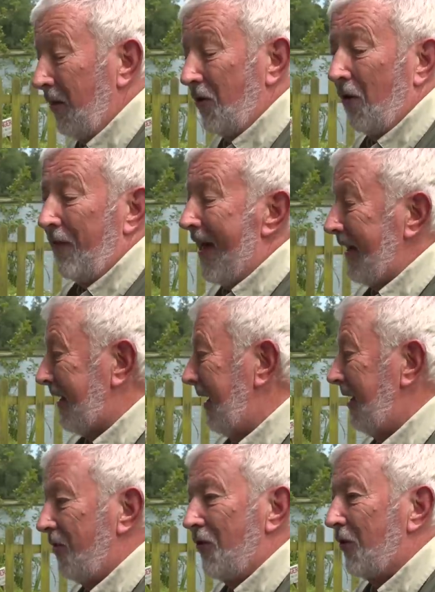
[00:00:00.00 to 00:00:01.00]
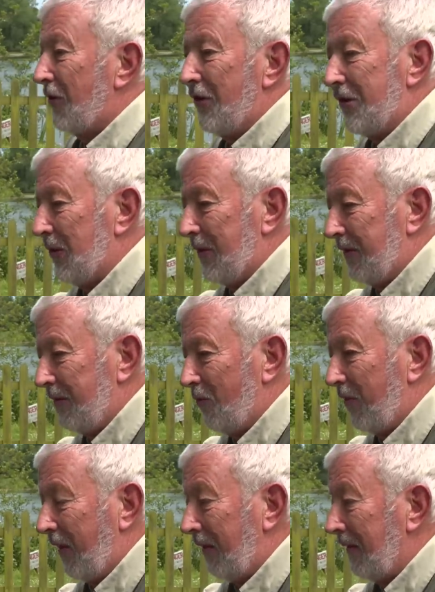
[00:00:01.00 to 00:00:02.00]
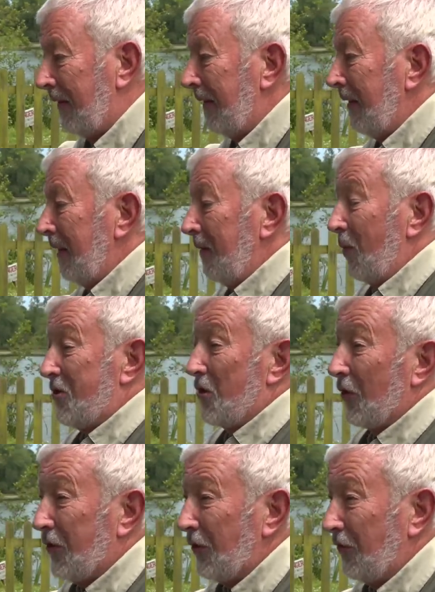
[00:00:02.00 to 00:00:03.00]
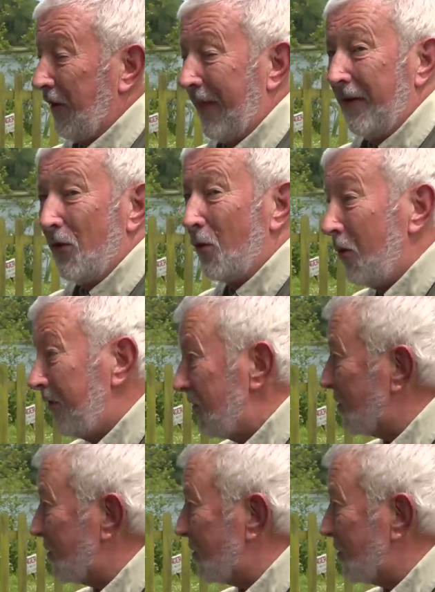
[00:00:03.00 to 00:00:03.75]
and on that gear you're not going to do anything with it, which I couldn't. And then all of a